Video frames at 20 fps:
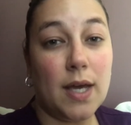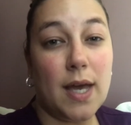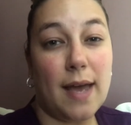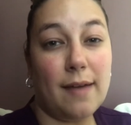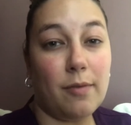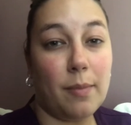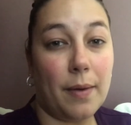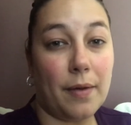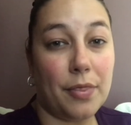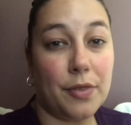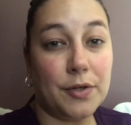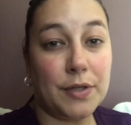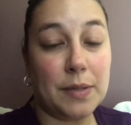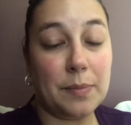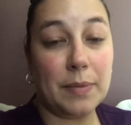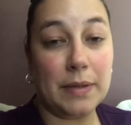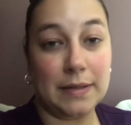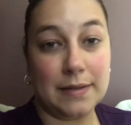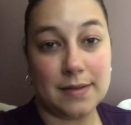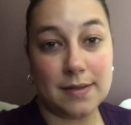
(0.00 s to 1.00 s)
I have about 30
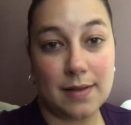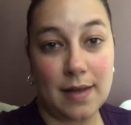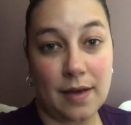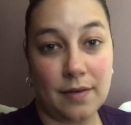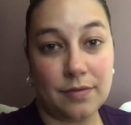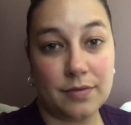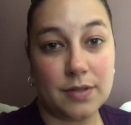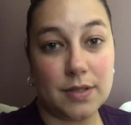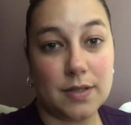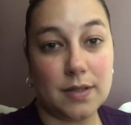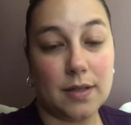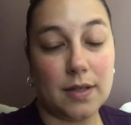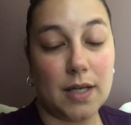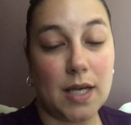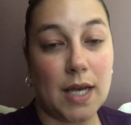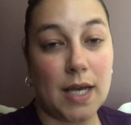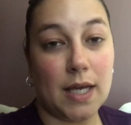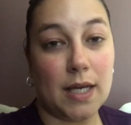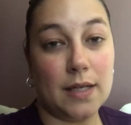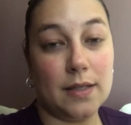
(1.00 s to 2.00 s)
minutes left,
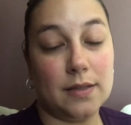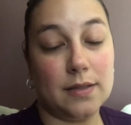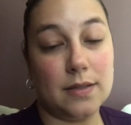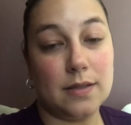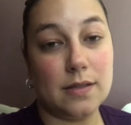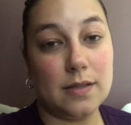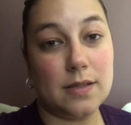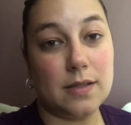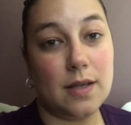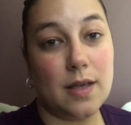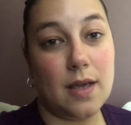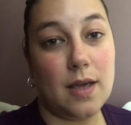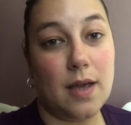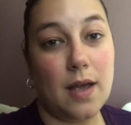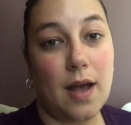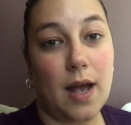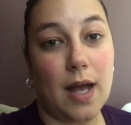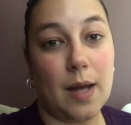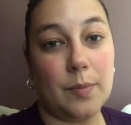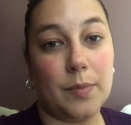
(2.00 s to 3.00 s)
and
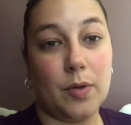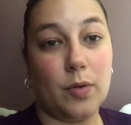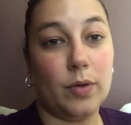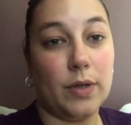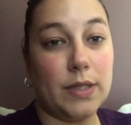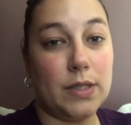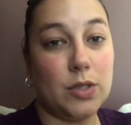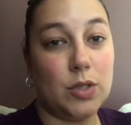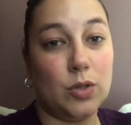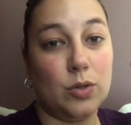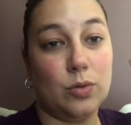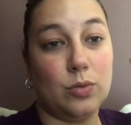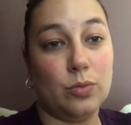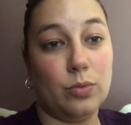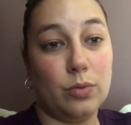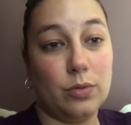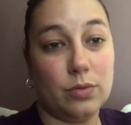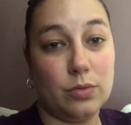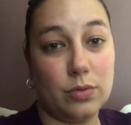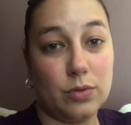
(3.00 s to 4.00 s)
I'm going
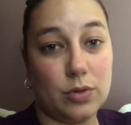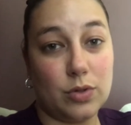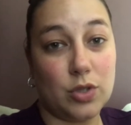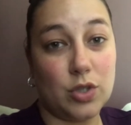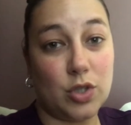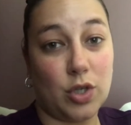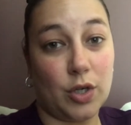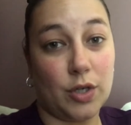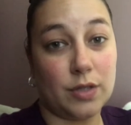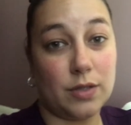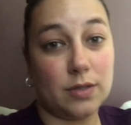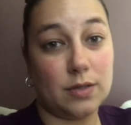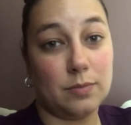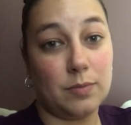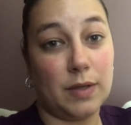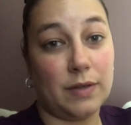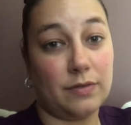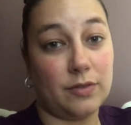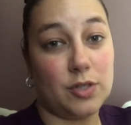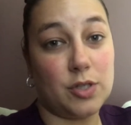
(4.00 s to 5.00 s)
to start
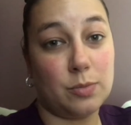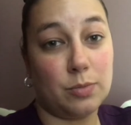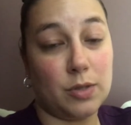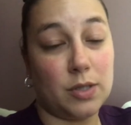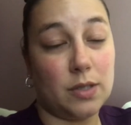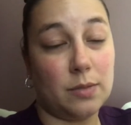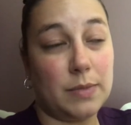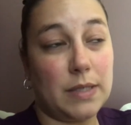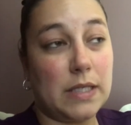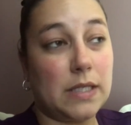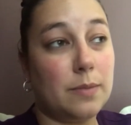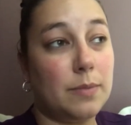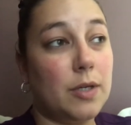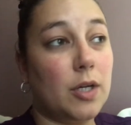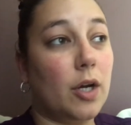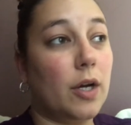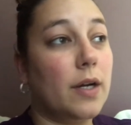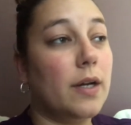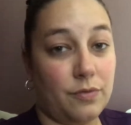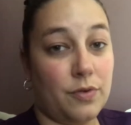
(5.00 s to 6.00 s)
my first book on my
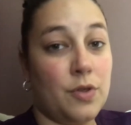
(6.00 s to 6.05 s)
TBR.